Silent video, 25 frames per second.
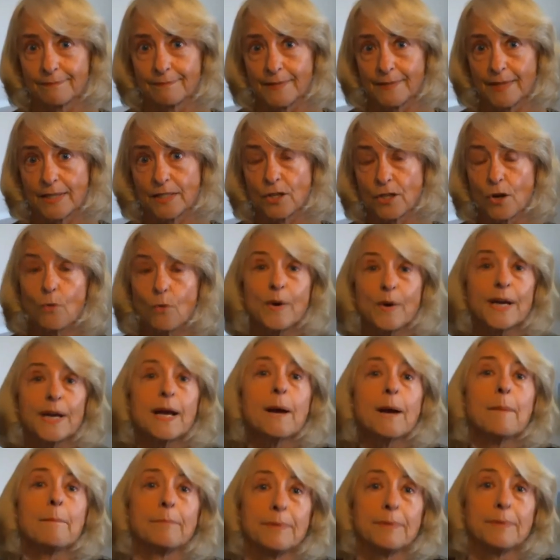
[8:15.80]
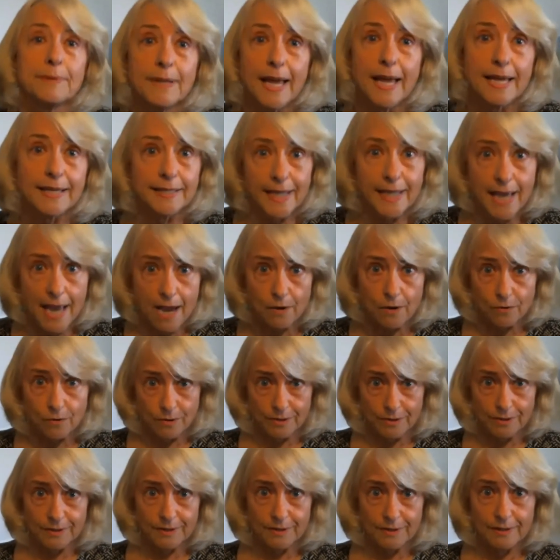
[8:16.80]
So it went up, not down.
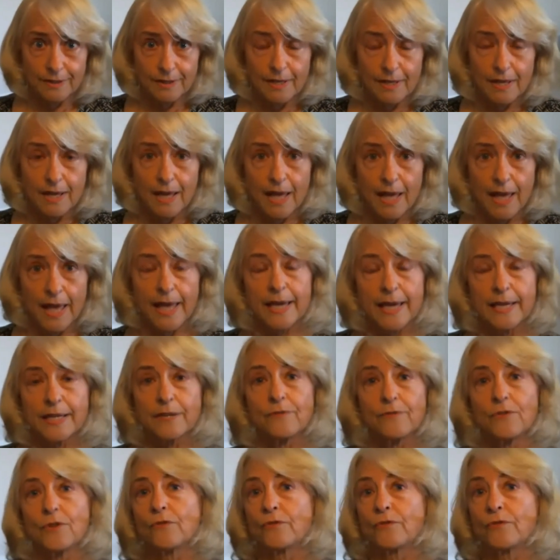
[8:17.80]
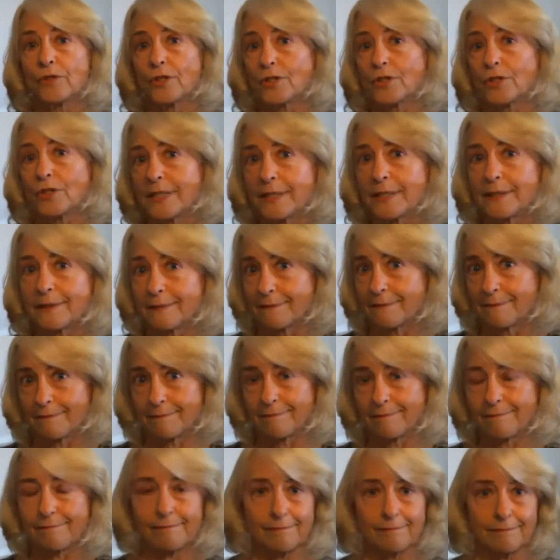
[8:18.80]
And if you've looked at
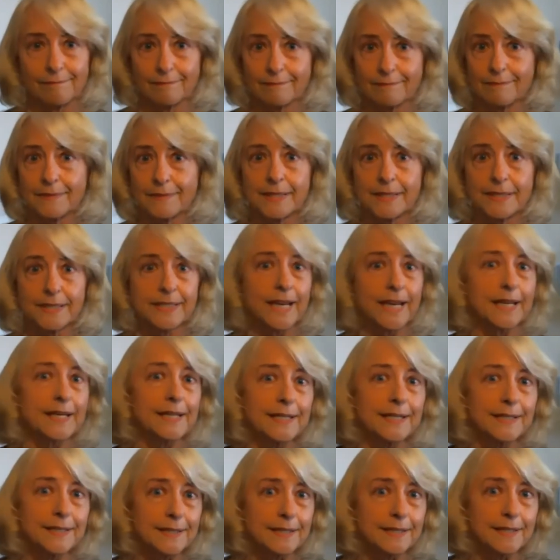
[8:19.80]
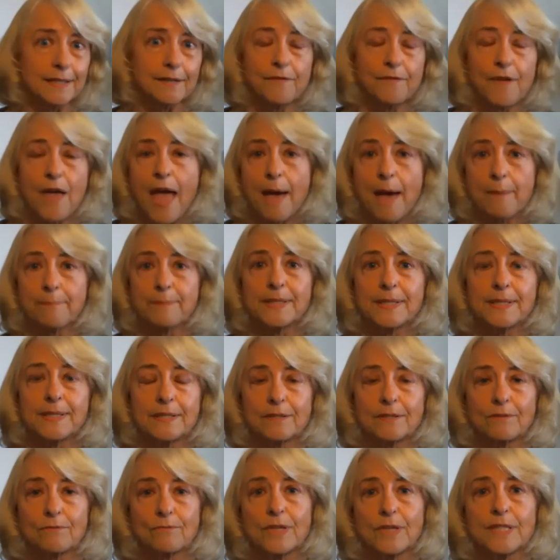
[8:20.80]
studies that have happened
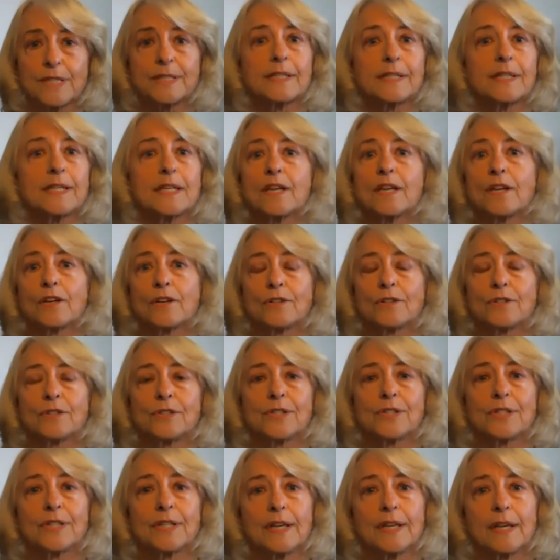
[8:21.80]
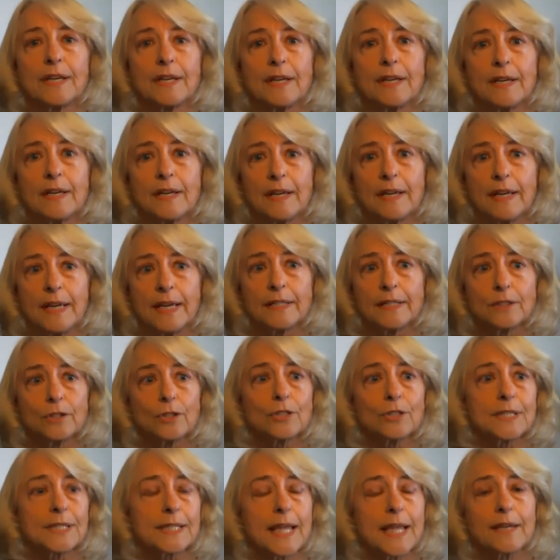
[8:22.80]
in recent years, it
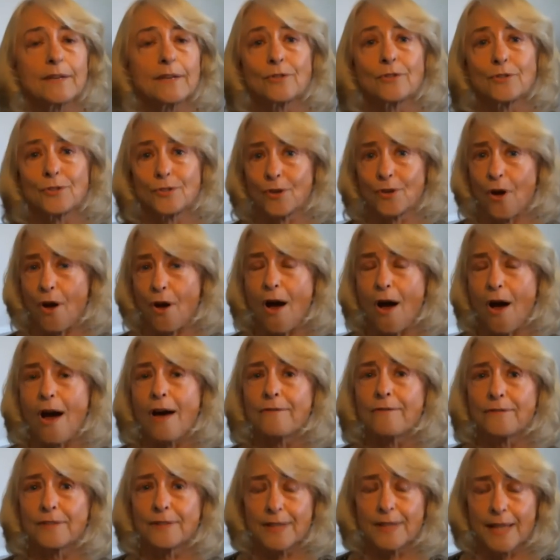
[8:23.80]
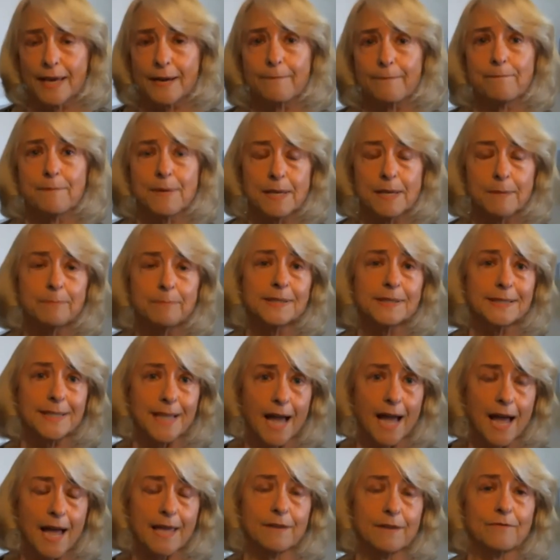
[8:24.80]
looks like there's an awful lot of people
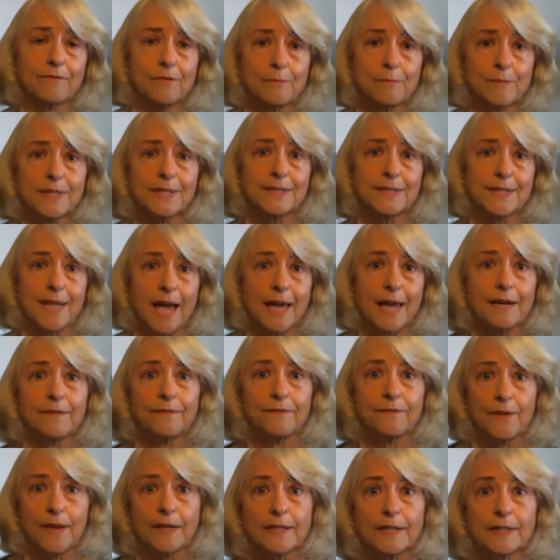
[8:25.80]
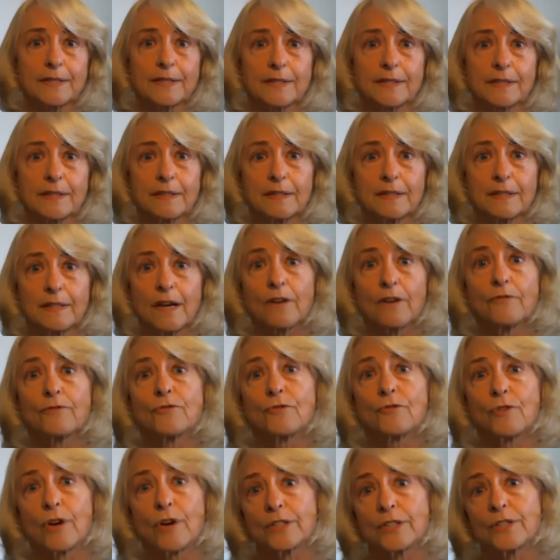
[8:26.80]
dying from the side effects of
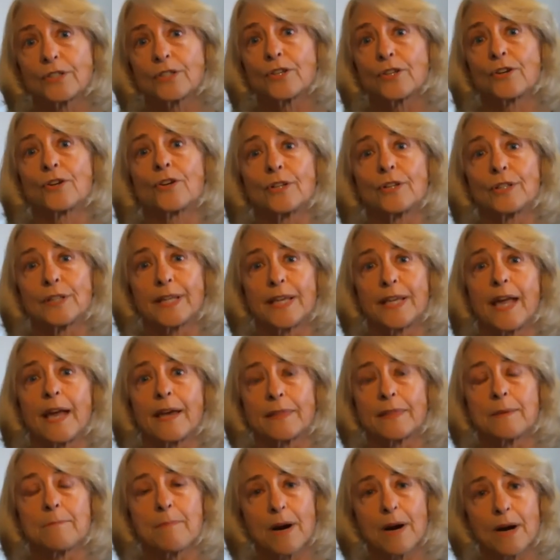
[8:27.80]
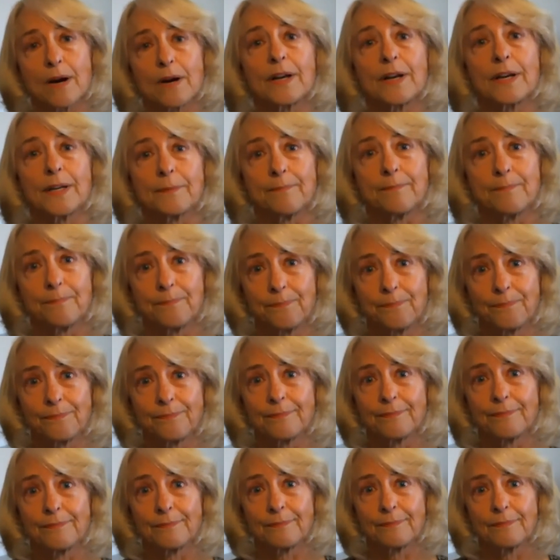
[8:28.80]
drugs currently on the market.
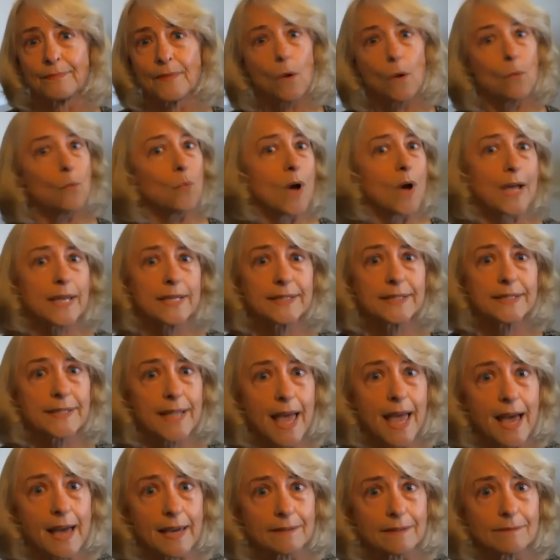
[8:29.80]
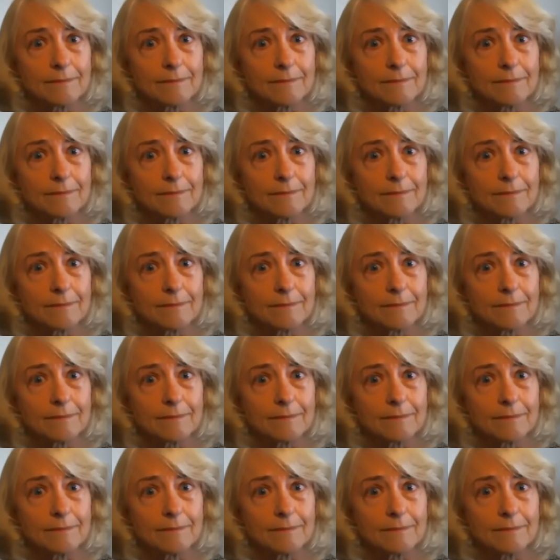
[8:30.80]
Why is that?